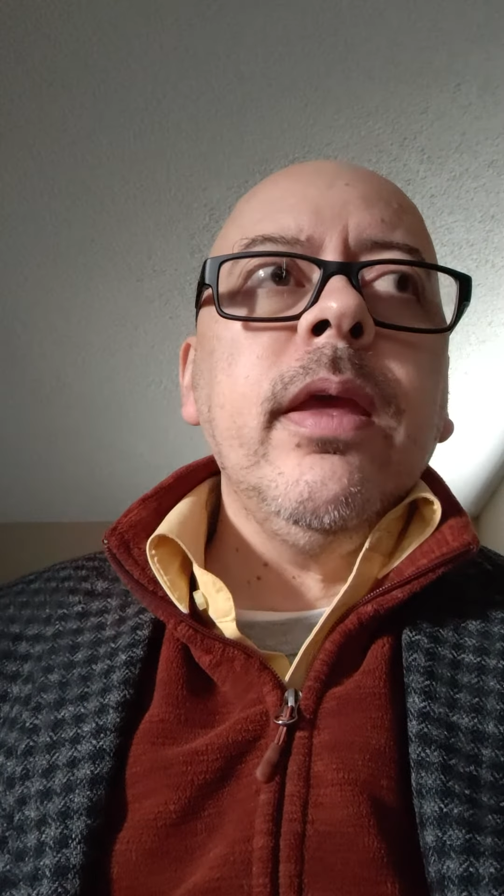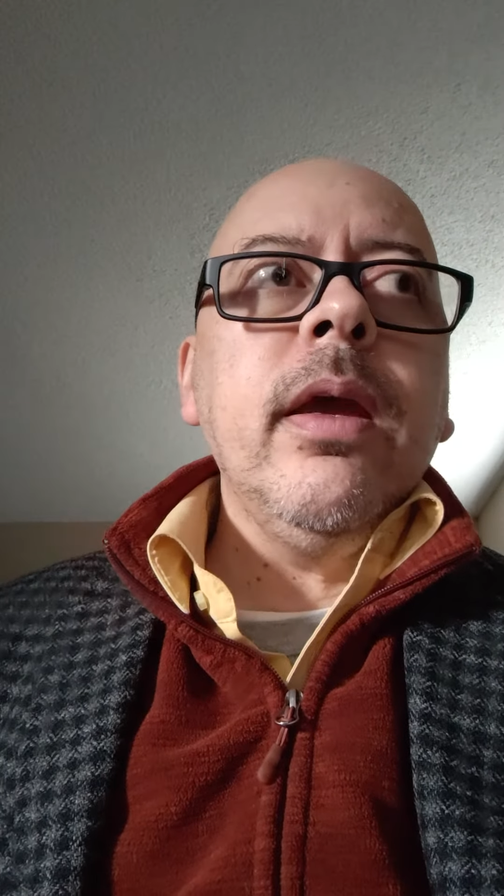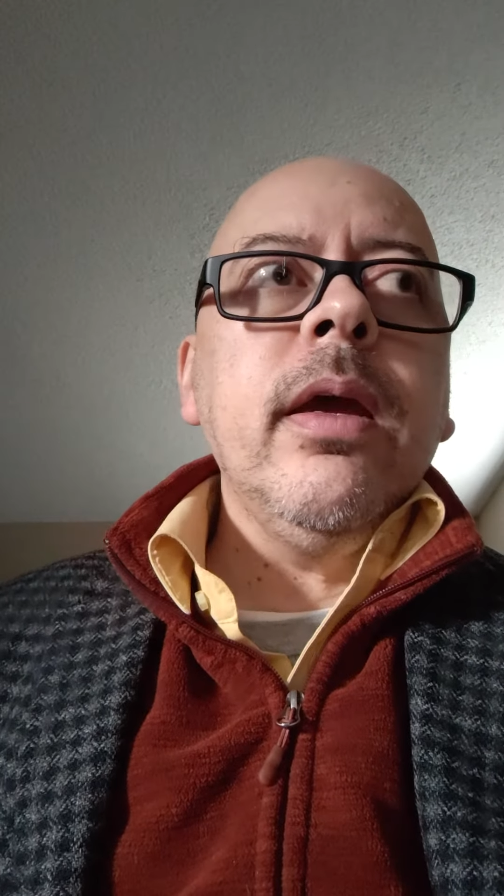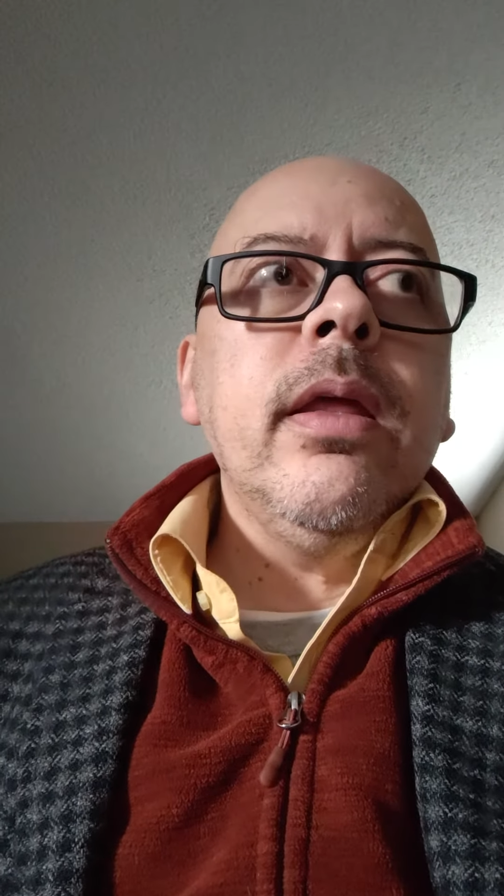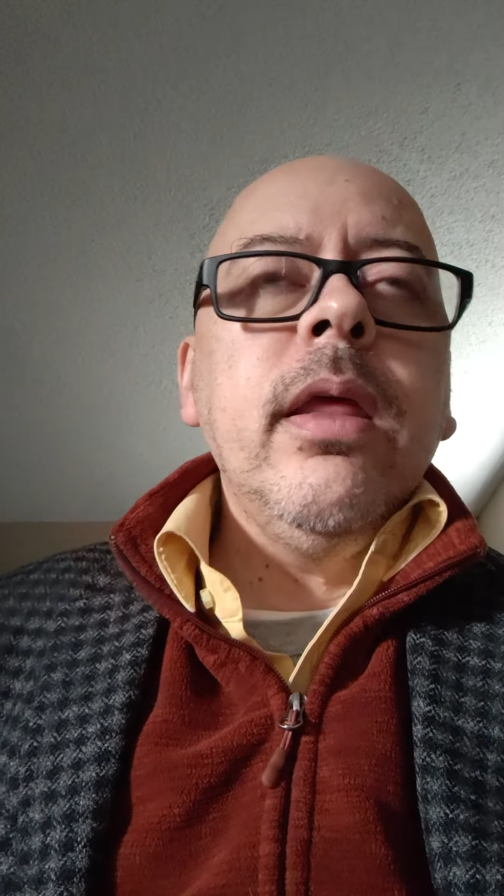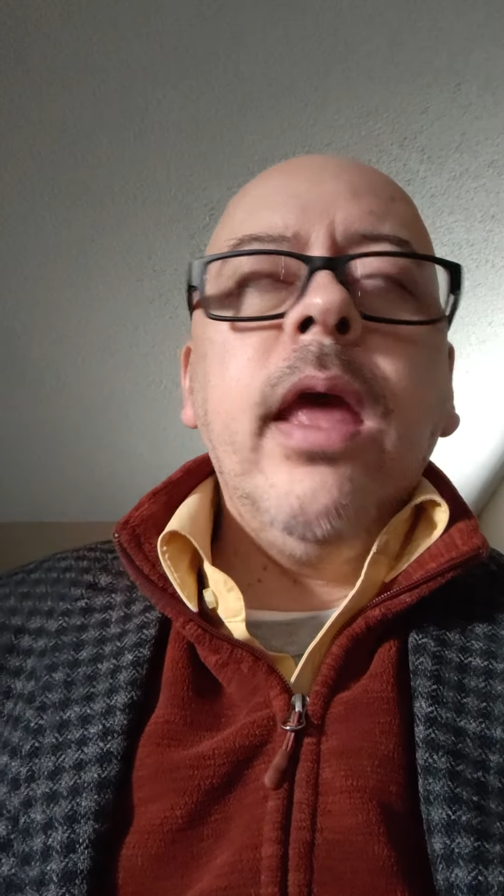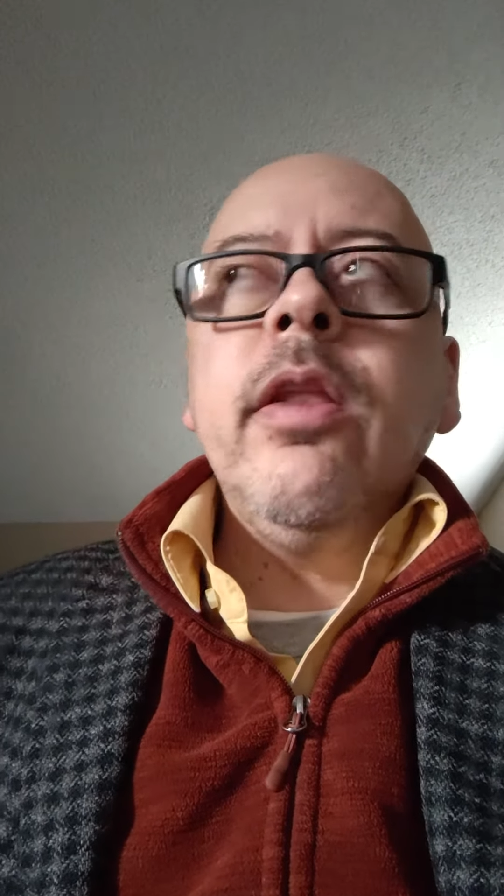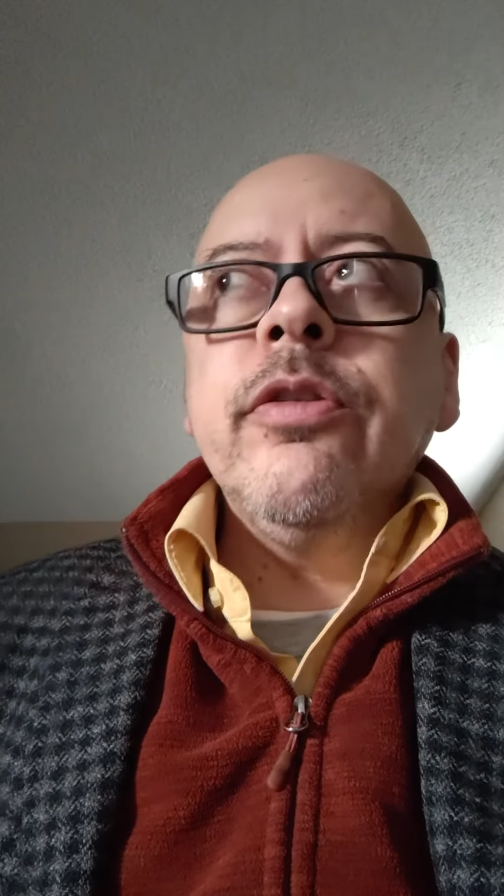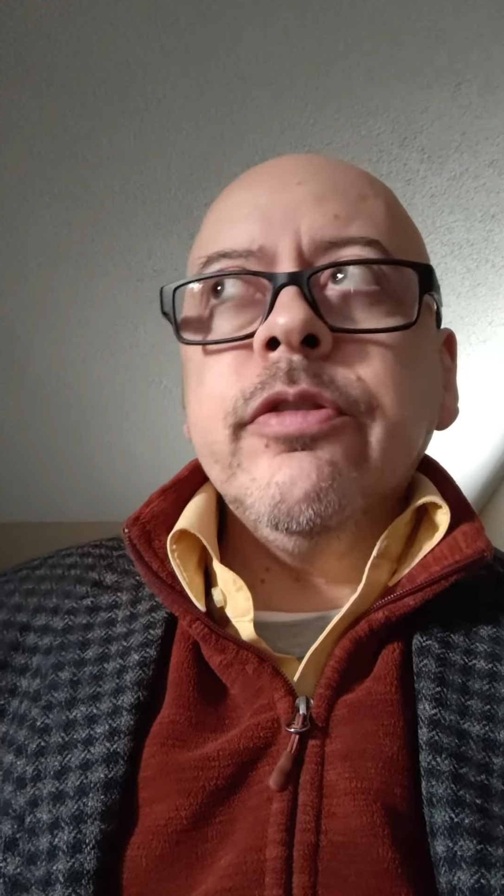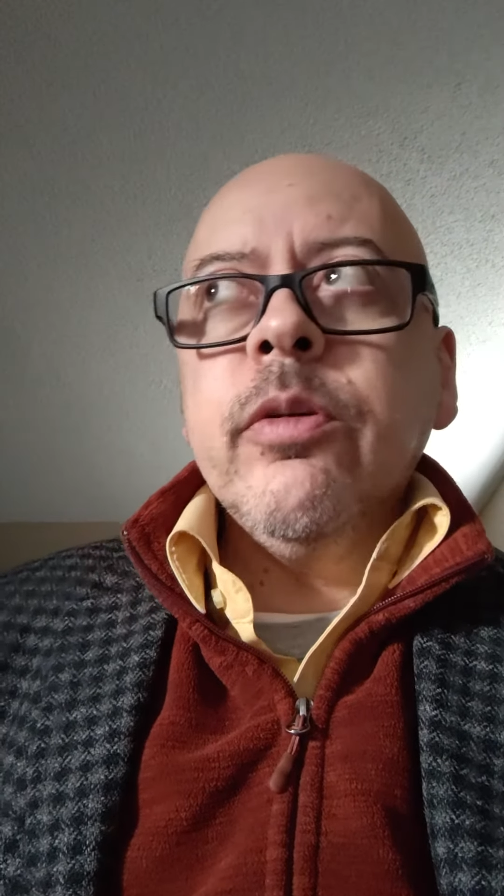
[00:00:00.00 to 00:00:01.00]

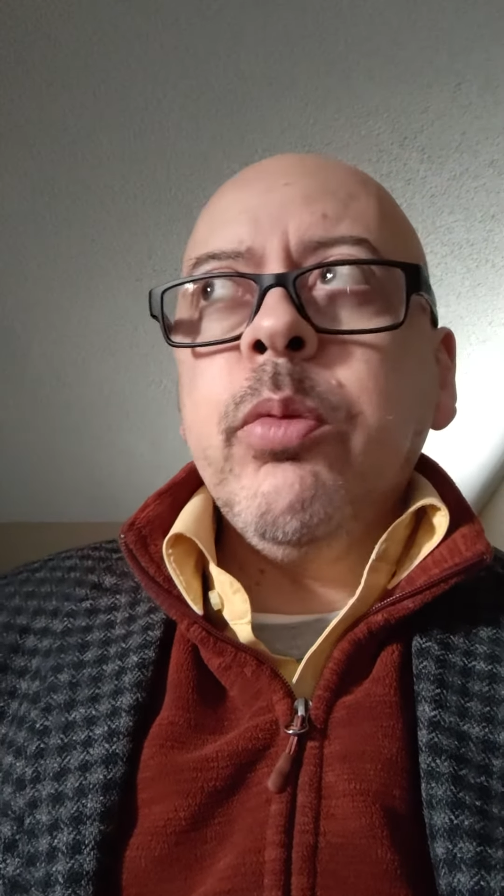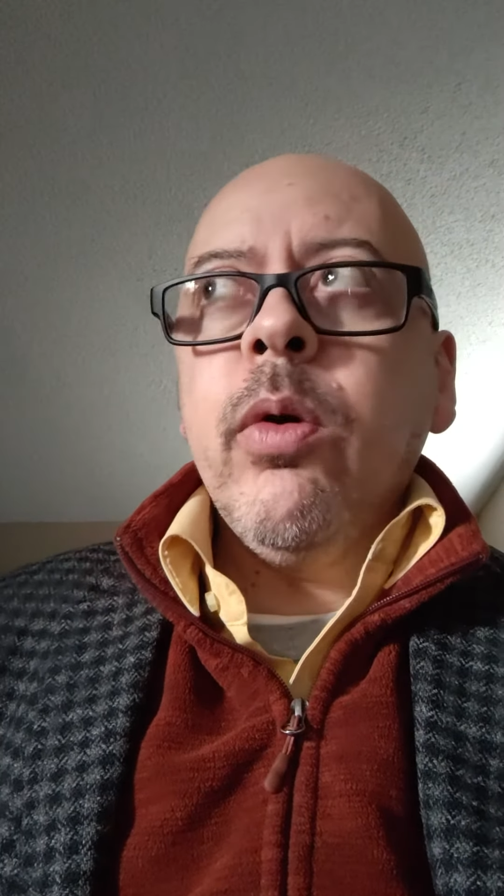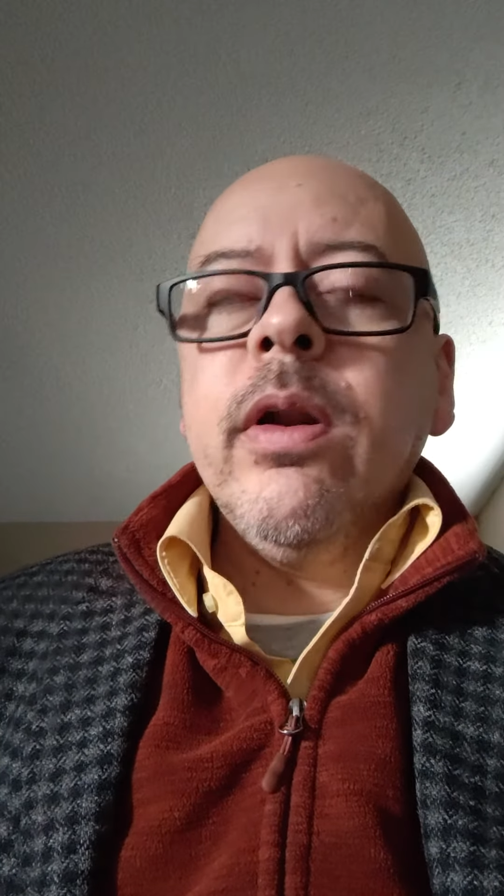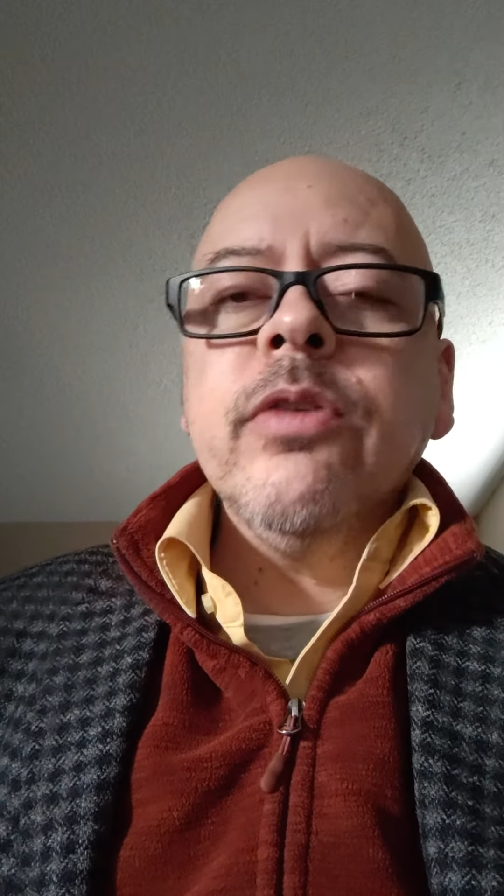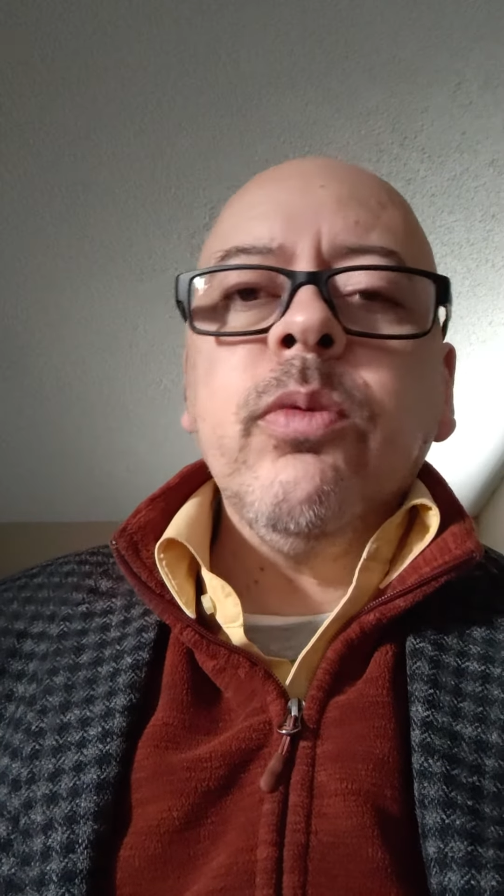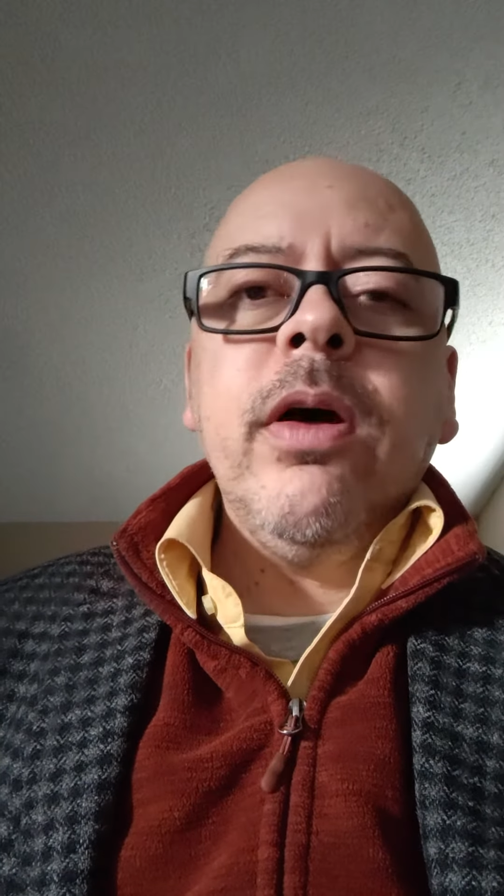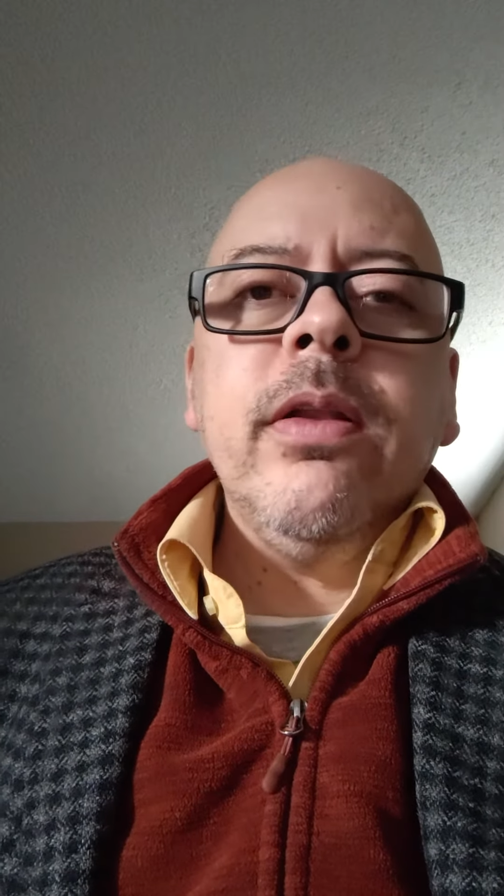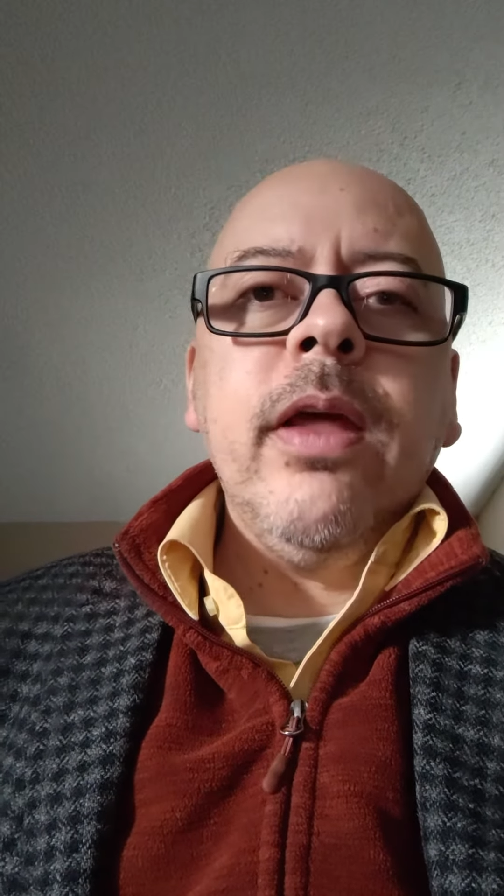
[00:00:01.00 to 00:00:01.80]
and there's support as well,